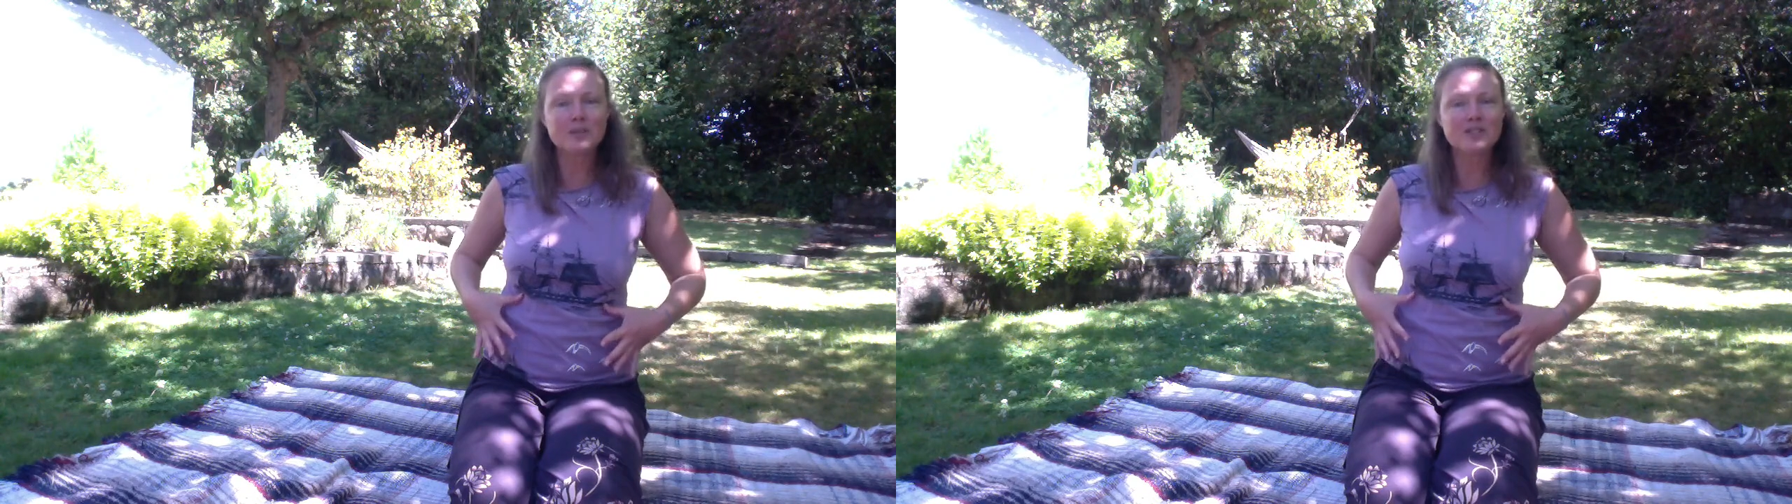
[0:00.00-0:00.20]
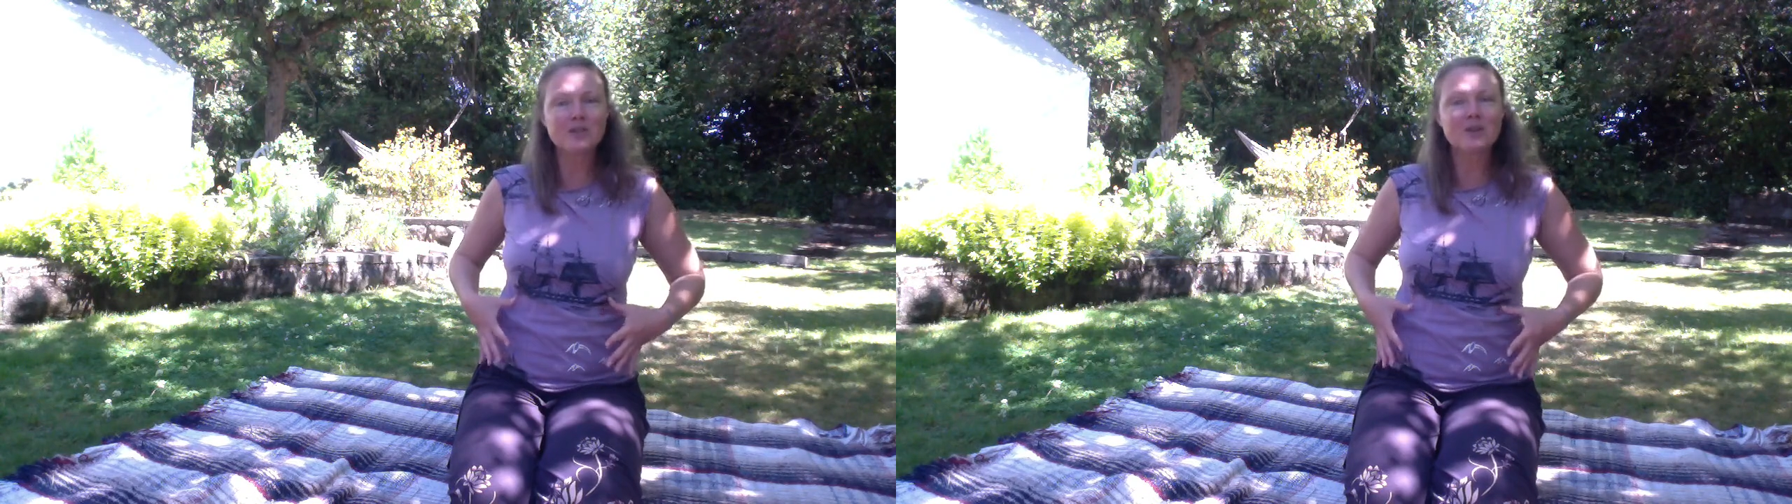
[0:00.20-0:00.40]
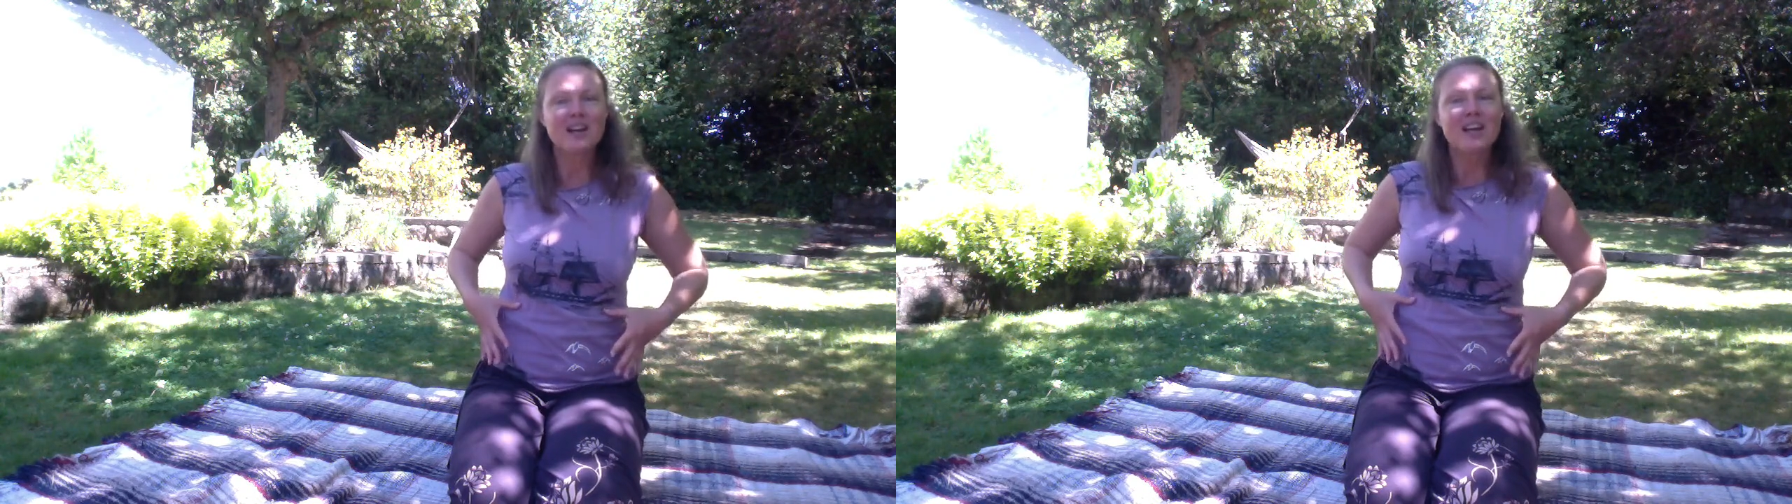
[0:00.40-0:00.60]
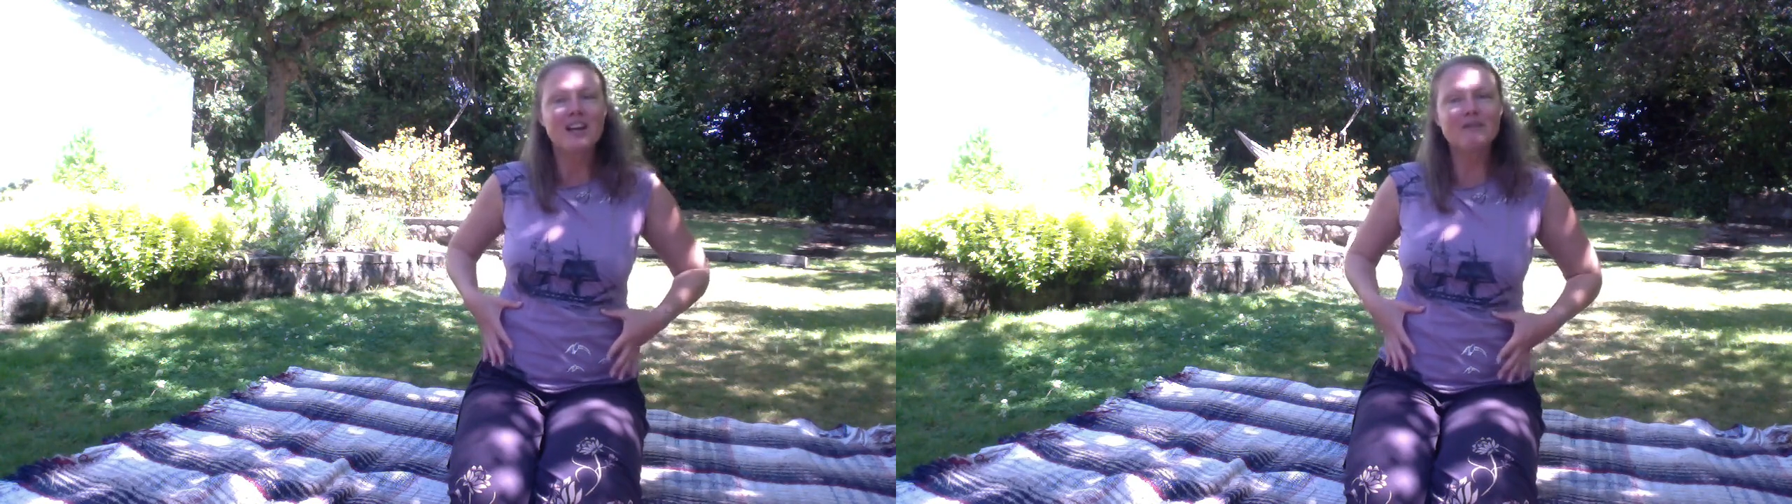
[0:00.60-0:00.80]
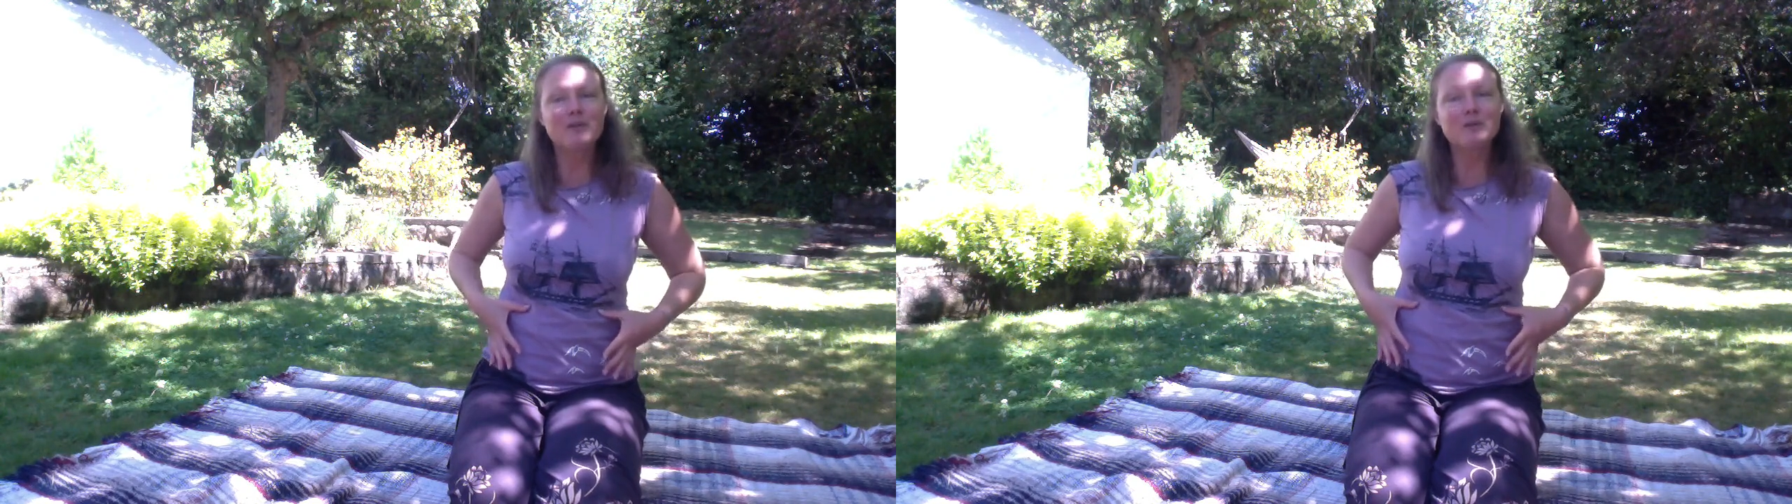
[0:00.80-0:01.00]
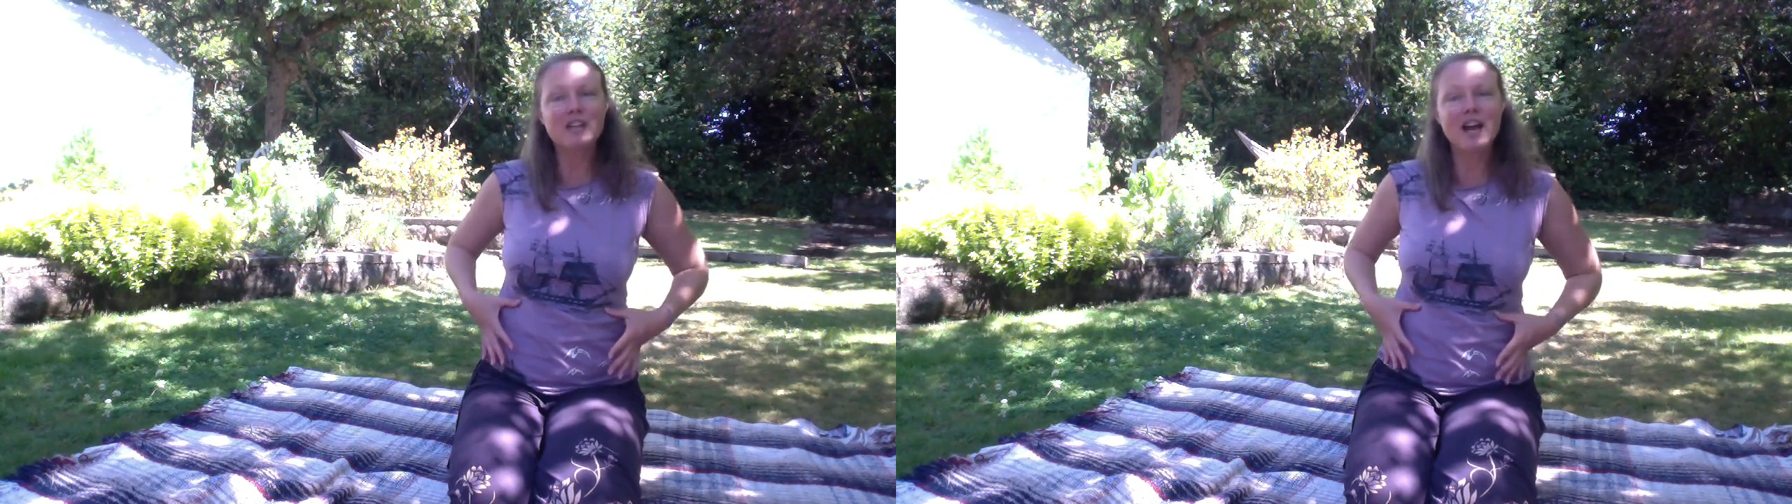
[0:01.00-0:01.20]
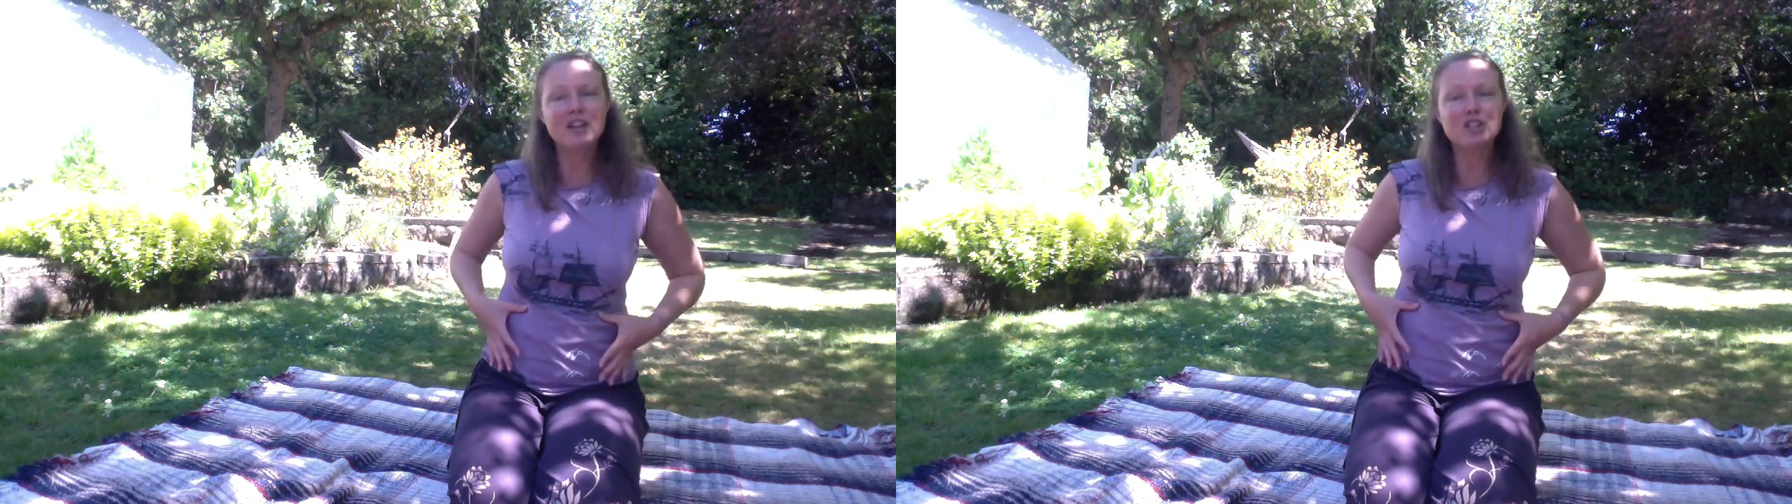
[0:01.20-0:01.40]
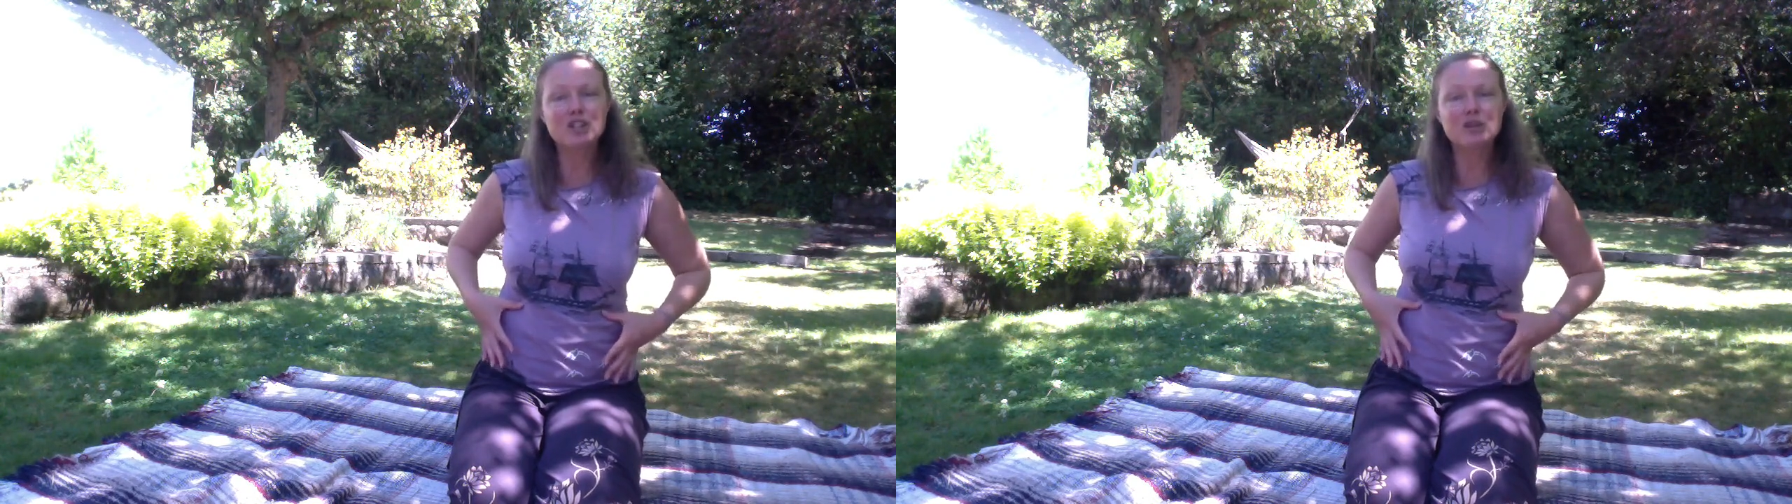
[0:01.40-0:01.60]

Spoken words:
So if you touch